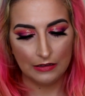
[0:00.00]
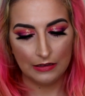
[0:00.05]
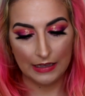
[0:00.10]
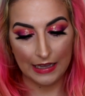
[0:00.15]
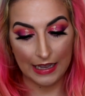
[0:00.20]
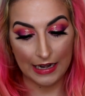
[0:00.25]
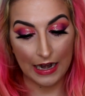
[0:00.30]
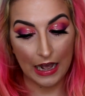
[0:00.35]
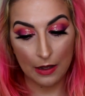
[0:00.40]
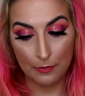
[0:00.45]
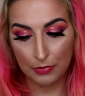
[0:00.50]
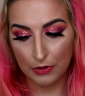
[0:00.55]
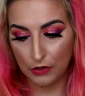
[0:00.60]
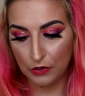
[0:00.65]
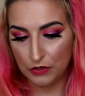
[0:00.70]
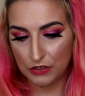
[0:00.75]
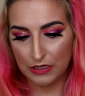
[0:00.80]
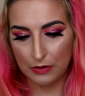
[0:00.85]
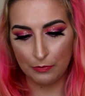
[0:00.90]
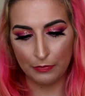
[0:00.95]
get up
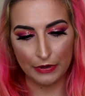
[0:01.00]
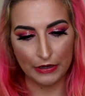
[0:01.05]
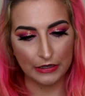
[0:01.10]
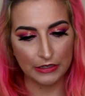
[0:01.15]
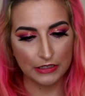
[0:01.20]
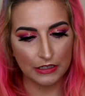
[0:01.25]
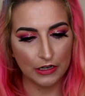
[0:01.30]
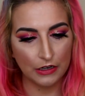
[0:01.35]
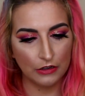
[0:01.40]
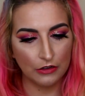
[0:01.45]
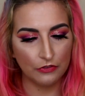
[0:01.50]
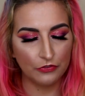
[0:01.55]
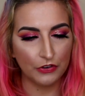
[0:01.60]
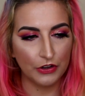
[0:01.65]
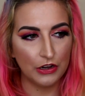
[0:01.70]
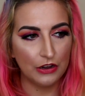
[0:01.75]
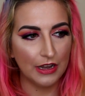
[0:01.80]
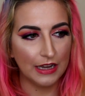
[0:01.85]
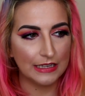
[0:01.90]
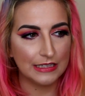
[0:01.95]
close and personal for
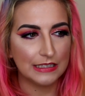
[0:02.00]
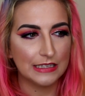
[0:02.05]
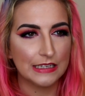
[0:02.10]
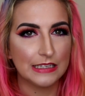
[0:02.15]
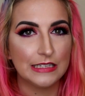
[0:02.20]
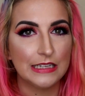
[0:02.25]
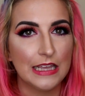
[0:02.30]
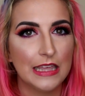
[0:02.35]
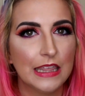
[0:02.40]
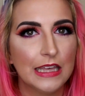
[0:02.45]
you guys to see